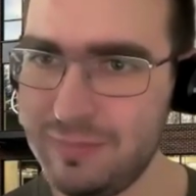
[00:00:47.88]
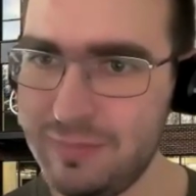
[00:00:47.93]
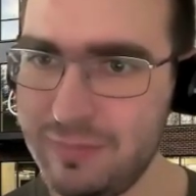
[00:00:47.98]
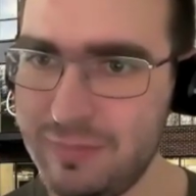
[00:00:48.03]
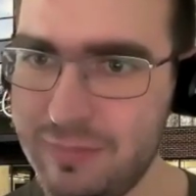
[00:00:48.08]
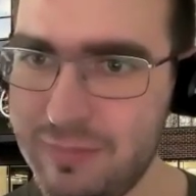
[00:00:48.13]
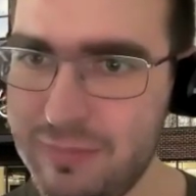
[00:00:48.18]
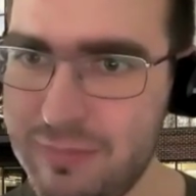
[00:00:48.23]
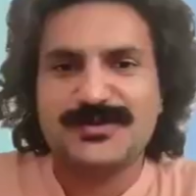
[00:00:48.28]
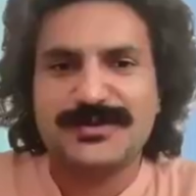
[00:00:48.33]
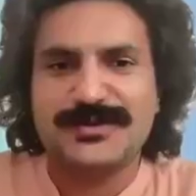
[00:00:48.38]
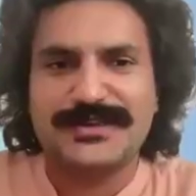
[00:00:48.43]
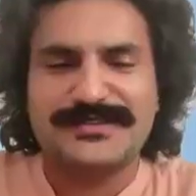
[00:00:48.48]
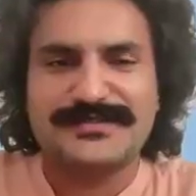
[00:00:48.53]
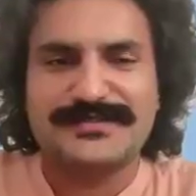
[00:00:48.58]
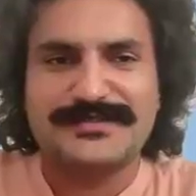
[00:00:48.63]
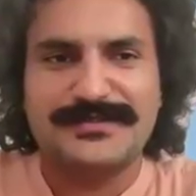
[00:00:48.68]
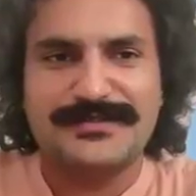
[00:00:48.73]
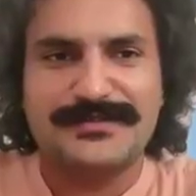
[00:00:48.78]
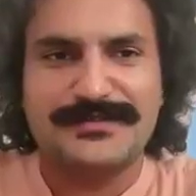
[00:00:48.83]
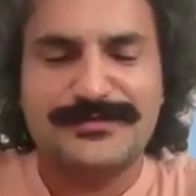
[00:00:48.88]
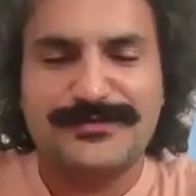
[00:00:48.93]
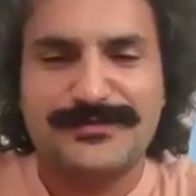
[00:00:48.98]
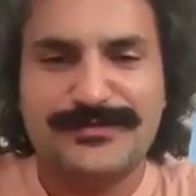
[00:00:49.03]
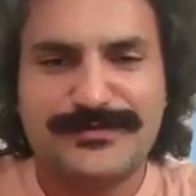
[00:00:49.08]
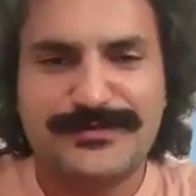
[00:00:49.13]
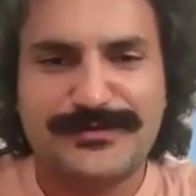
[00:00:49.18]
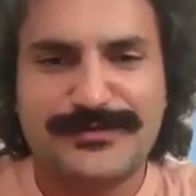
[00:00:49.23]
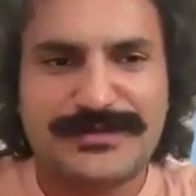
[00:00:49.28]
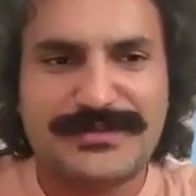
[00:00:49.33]
Yes, we can see
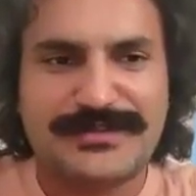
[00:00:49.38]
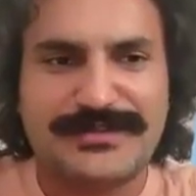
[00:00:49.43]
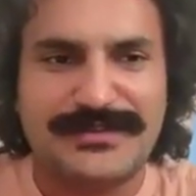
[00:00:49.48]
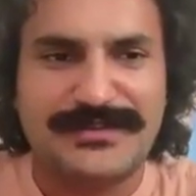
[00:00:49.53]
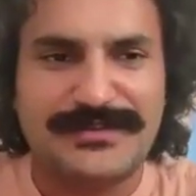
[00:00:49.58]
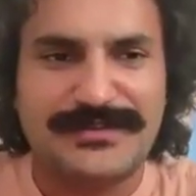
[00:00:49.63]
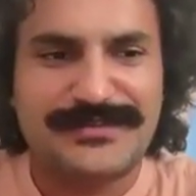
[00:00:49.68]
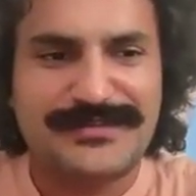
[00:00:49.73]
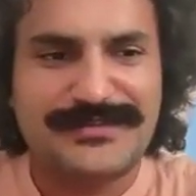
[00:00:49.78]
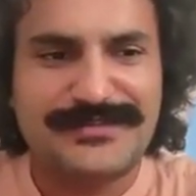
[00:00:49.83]
full screen.